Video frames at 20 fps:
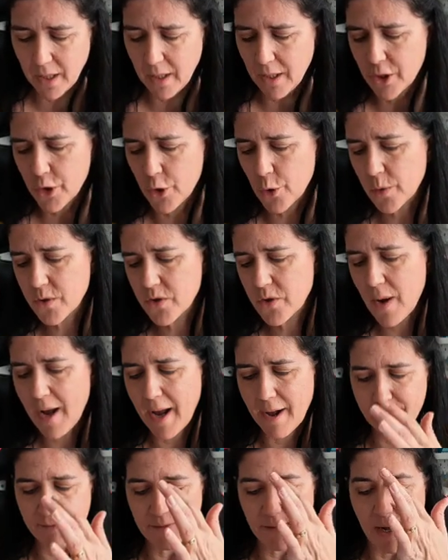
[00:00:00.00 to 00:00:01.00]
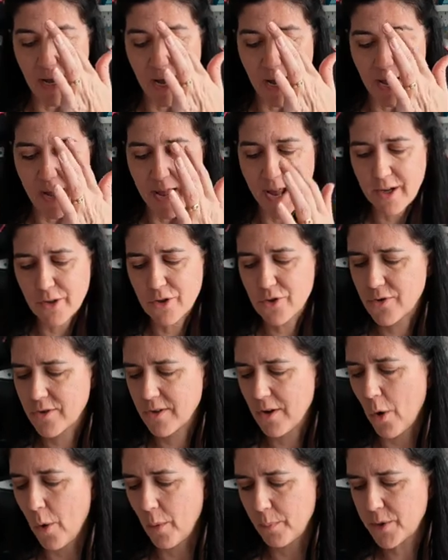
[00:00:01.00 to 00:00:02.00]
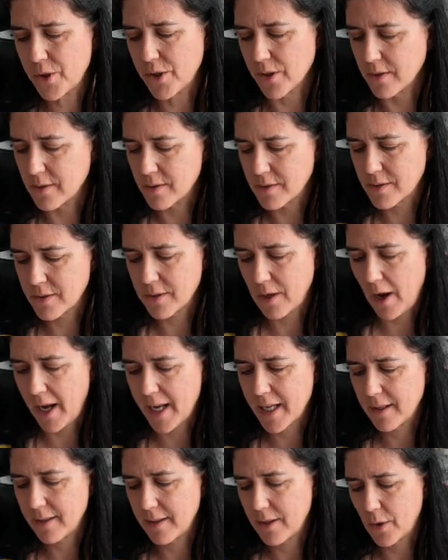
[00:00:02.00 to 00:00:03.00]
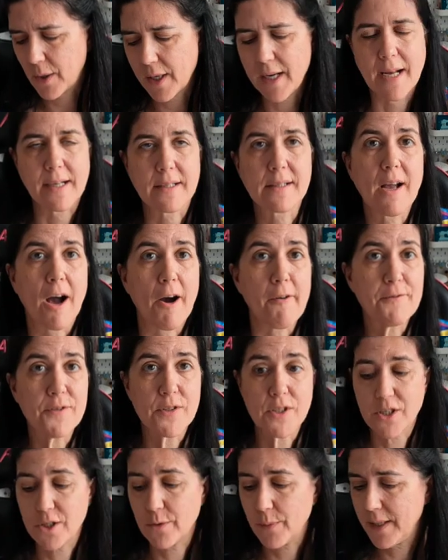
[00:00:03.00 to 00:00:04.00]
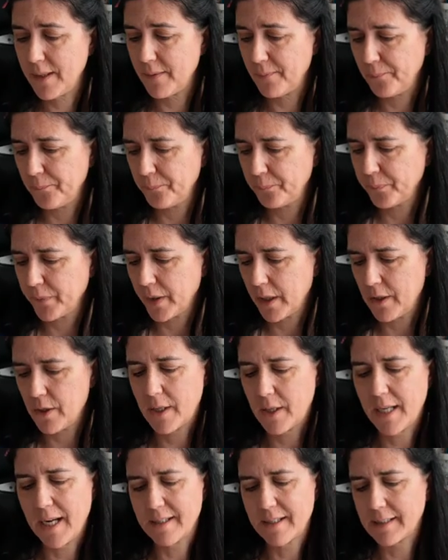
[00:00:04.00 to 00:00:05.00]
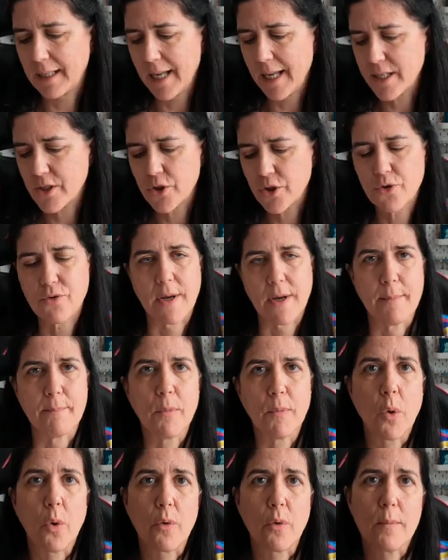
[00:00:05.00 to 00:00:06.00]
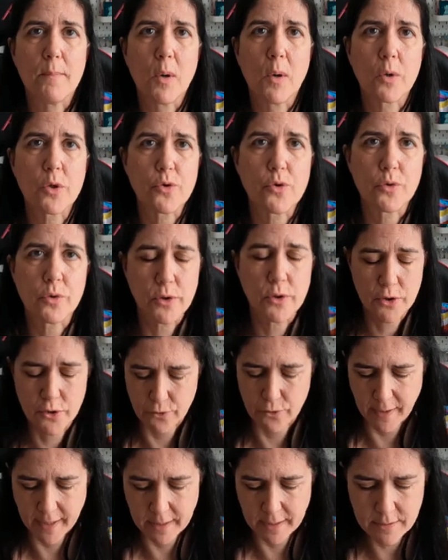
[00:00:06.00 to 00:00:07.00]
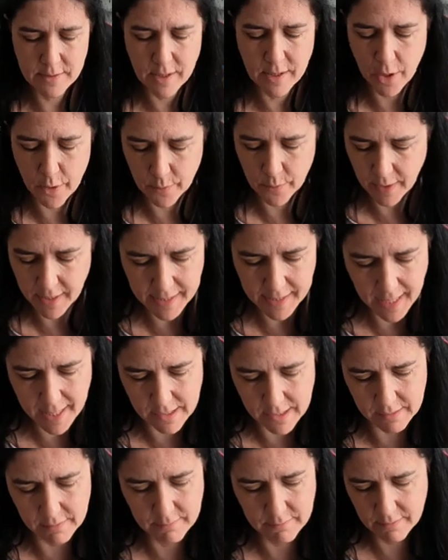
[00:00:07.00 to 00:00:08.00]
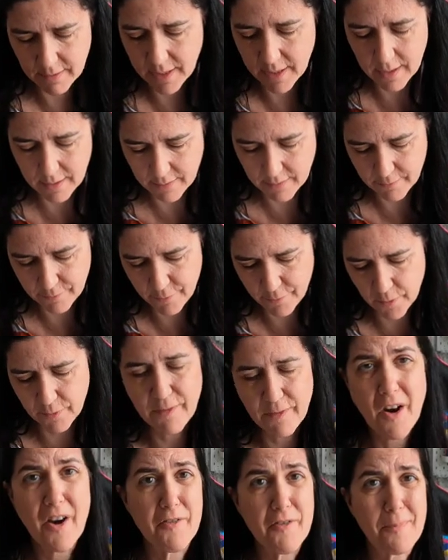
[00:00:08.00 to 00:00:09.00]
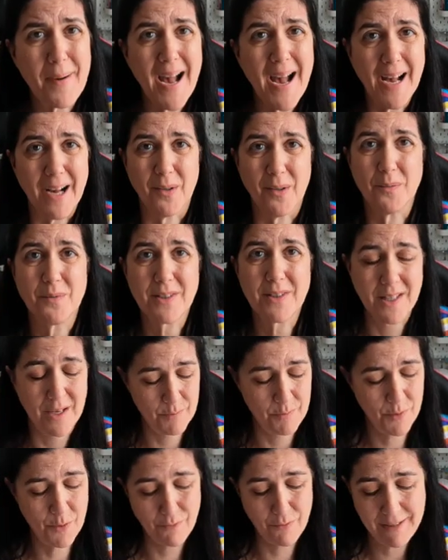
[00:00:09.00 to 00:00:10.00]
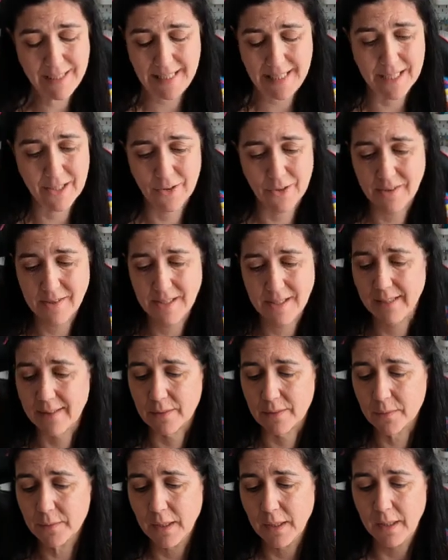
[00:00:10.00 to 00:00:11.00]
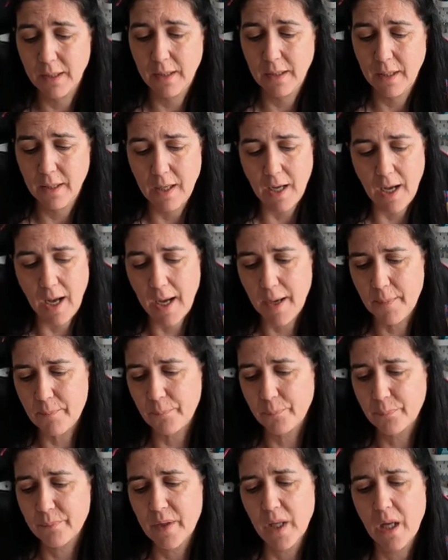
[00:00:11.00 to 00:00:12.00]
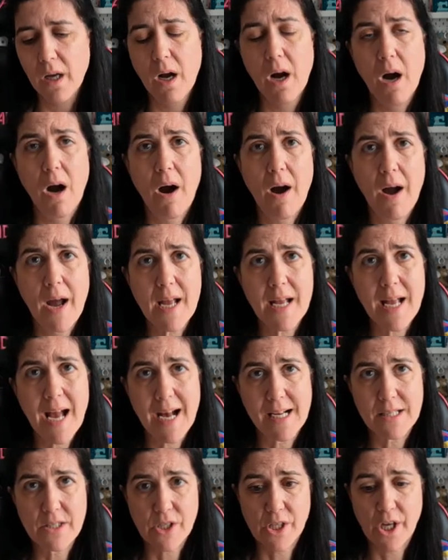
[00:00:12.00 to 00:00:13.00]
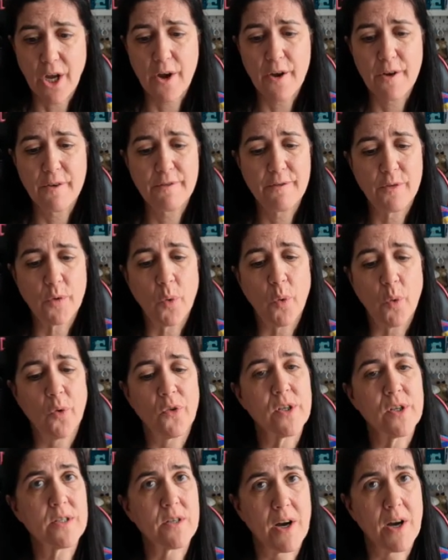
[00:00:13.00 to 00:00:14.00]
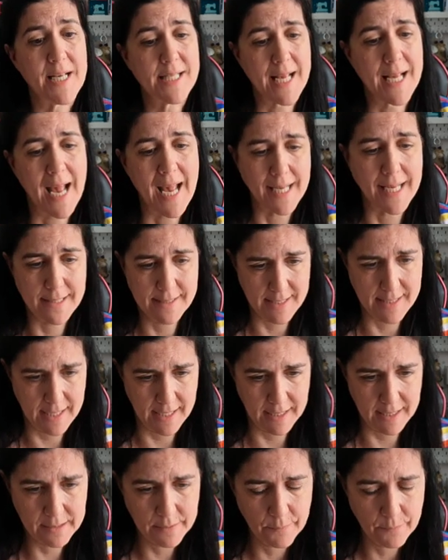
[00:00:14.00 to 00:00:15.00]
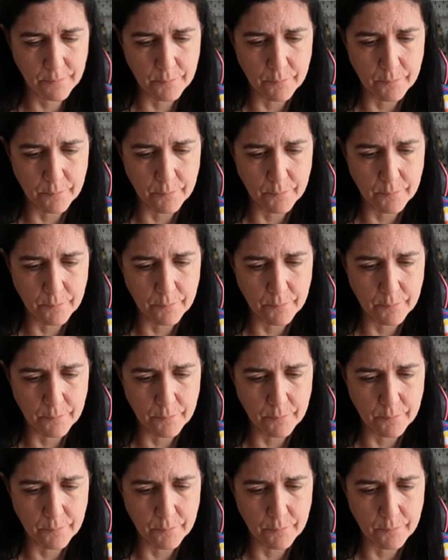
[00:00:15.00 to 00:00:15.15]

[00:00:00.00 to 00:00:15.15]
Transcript: You also have extra options, like you can add cuffs to it. You can add a lace trim or a mock drawstring. So again, for £5, that was a really good deal. I had to go for the size 18.